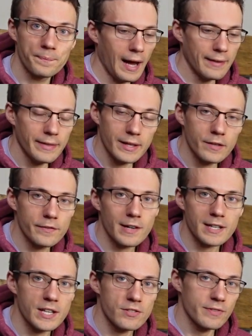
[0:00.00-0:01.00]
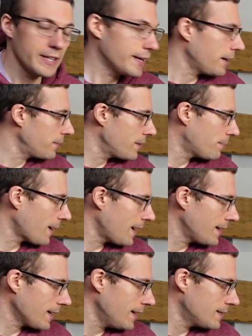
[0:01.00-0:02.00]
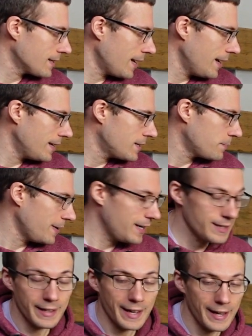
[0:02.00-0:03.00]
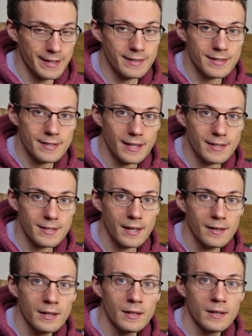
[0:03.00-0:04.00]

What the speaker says: And the other accessory you get with the bike is a speed and cadence sensor.